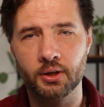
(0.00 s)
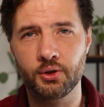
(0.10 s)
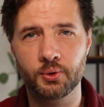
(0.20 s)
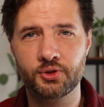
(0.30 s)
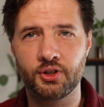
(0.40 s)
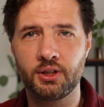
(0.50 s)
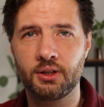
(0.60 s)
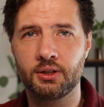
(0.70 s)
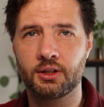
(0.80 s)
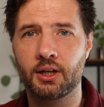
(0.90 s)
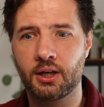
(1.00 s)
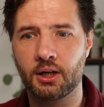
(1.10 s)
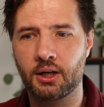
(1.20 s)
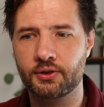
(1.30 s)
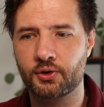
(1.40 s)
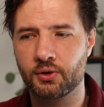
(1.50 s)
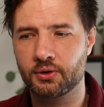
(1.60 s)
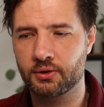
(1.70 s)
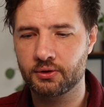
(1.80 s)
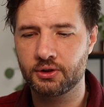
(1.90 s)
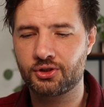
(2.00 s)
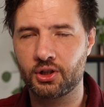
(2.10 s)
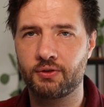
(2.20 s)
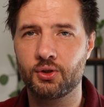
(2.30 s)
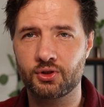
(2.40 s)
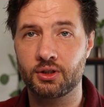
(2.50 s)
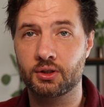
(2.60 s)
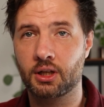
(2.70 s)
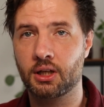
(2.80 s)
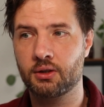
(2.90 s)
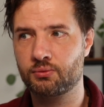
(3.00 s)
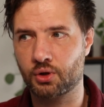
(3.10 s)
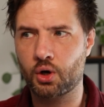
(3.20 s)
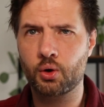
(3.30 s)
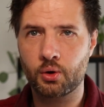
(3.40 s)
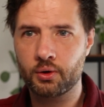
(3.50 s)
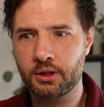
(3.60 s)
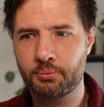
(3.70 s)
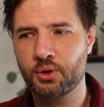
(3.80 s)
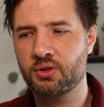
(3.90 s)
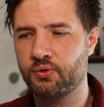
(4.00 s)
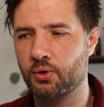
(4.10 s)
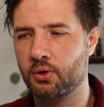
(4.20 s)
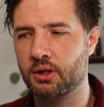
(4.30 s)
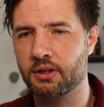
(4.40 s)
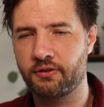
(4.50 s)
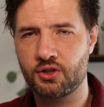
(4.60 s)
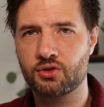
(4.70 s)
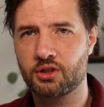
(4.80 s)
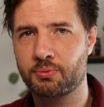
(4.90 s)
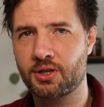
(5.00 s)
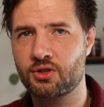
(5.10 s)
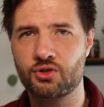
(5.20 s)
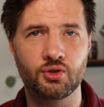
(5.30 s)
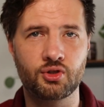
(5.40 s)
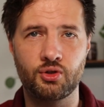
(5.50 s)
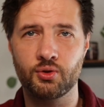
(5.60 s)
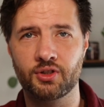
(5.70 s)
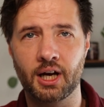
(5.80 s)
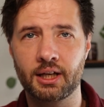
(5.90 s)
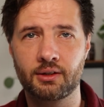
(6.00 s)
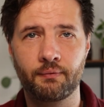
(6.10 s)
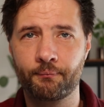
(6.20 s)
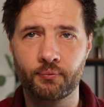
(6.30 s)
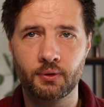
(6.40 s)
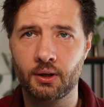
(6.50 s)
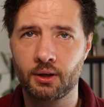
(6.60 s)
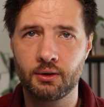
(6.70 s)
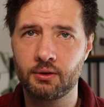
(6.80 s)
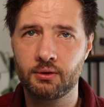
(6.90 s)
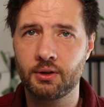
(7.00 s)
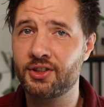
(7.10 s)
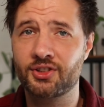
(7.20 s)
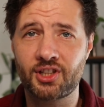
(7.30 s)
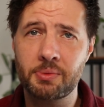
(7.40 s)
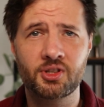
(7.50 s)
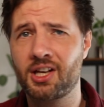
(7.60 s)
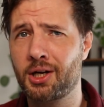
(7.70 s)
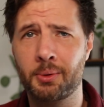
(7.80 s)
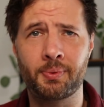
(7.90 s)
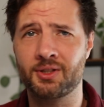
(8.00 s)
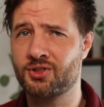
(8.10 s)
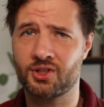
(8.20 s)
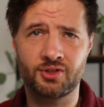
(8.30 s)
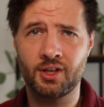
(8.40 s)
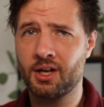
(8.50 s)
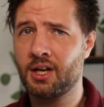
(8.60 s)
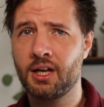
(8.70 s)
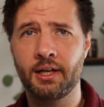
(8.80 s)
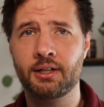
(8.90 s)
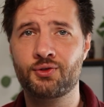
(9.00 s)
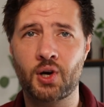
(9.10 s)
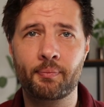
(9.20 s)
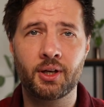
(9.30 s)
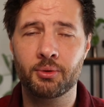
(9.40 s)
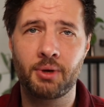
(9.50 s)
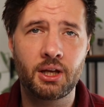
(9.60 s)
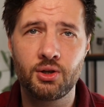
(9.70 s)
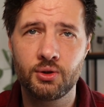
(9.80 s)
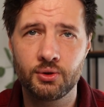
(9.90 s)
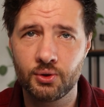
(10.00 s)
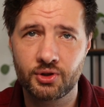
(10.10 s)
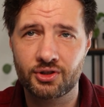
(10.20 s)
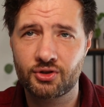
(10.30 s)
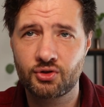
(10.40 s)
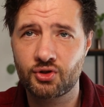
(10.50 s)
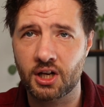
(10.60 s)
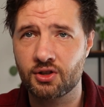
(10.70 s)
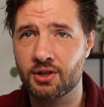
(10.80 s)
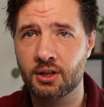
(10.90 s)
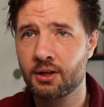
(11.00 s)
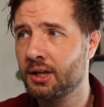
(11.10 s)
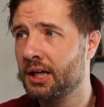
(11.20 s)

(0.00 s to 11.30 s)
using the Unreal, instead of using the Rokoko input for the facial expressions, you just use that. It's the same setup. It's just in a drop-down menu, you just change it.